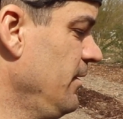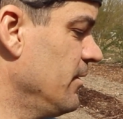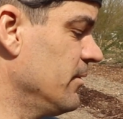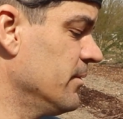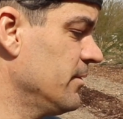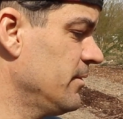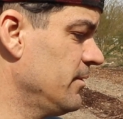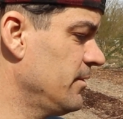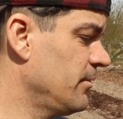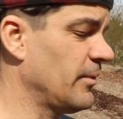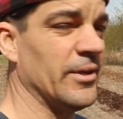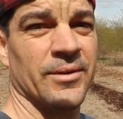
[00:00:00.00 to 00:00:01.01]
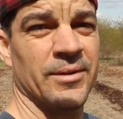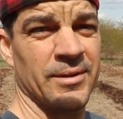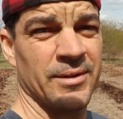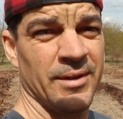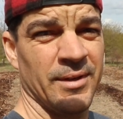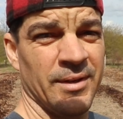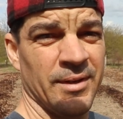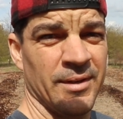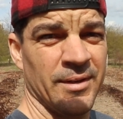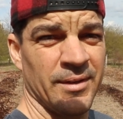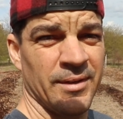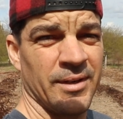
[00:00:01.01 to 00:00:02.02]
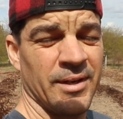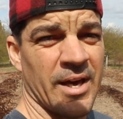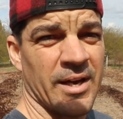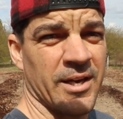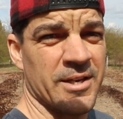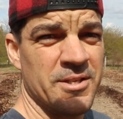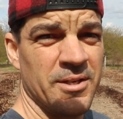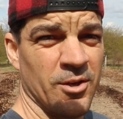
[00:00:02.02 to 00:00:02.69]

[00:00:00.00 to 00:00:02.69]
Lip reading: Oh, well, in that case,